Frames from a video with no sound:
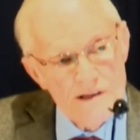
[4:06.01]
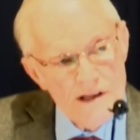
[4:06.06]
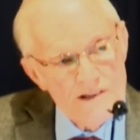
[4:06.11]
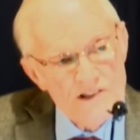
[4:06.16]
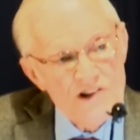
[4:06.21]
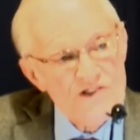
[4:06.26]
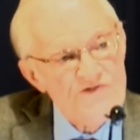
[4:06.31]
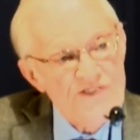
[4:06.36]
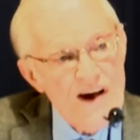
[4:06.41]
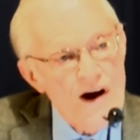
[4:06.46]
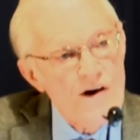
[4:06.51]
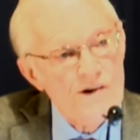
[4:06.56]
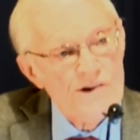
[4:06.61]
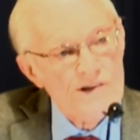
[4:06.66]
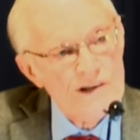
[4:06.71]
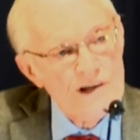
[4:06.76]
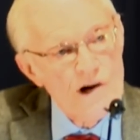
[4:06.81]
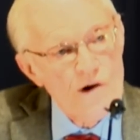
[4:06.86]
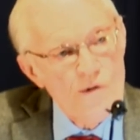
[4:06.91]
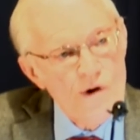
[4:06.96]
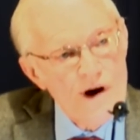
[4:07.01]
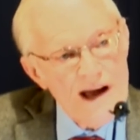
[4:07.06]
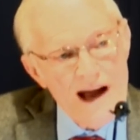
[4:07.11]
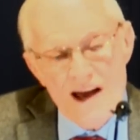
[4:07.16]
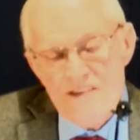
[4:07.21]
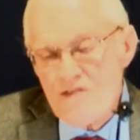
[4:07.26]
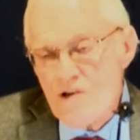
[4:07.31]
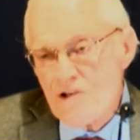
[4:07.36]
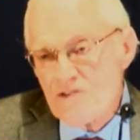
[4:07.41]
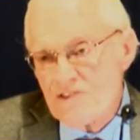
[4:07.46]
They just fell clear away.
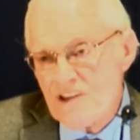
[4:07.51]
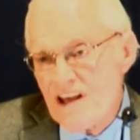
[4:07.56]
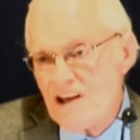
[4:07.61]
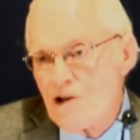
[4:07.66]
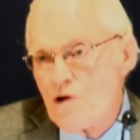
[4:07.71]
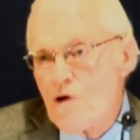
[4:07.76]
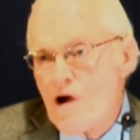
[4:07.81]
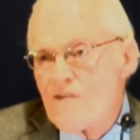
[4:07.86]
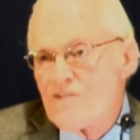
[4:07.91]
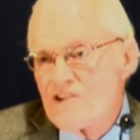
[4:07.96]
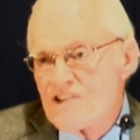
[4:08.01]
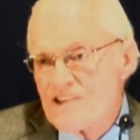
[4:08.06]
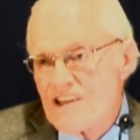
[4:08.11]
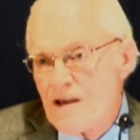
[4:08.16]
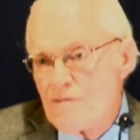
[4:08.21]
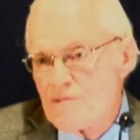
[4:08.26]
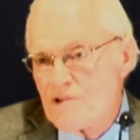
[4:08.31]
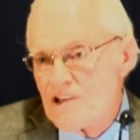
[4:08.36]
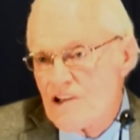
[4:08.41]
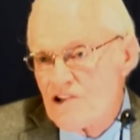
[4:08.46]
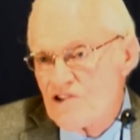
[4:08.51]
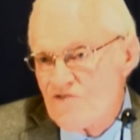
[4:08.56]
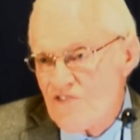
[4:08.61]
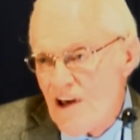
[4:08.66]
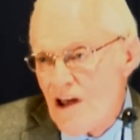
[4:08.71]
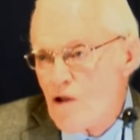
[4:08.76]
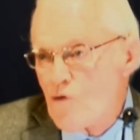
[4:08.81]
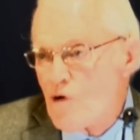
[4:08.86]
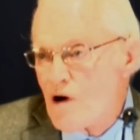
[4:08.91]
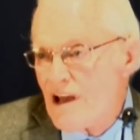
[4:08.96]
I thought they knew everything, but they just
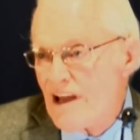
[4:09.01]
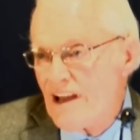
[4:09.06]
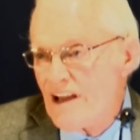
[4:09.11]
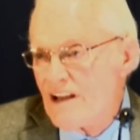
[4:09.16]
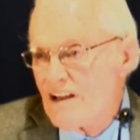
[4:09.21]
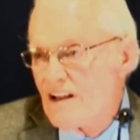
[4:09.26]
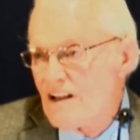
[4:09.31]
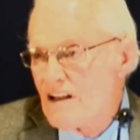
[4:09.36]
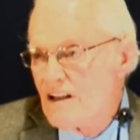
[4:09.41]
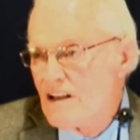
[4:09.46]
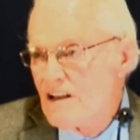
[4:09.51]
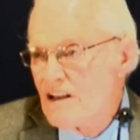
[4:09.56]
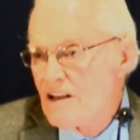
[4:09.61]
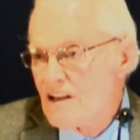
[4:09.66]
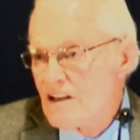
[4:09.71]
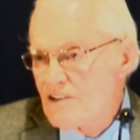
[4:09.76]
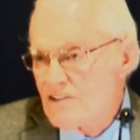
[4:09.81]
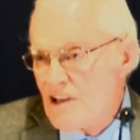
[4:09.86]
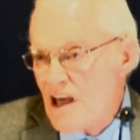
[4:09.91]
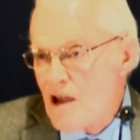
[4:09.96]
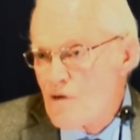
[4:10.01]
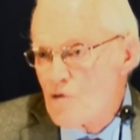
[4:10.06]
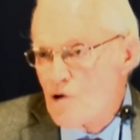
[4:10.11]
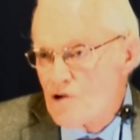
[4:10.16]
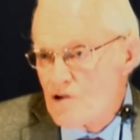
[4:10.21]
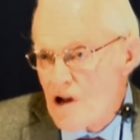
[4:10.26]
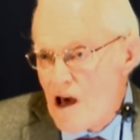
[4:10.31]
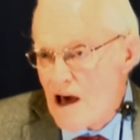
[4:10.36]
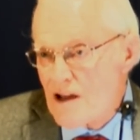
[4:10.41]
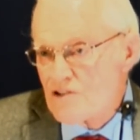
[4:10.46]
fell away they were
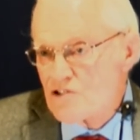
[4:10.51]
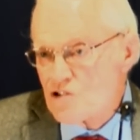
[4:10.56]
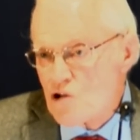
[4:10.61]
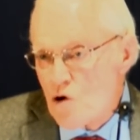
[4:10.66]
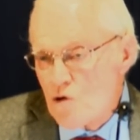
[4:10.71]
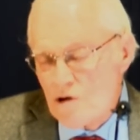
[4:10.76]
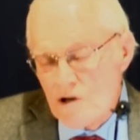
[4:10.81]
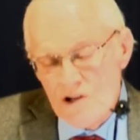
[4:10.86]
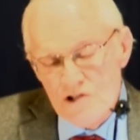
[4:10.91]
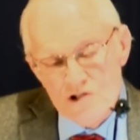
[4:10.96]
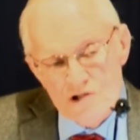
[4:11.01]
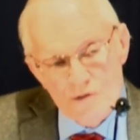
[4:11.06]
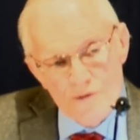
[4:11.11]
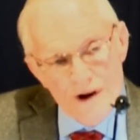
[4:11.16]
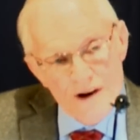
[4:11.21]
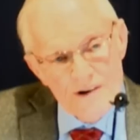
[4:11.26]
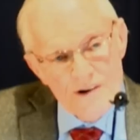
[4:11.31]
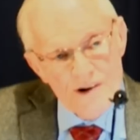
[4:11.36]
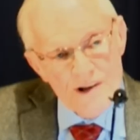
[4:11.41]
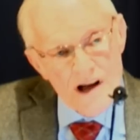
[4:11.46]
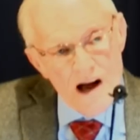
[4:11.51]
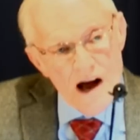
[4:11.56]
not totally surrendered to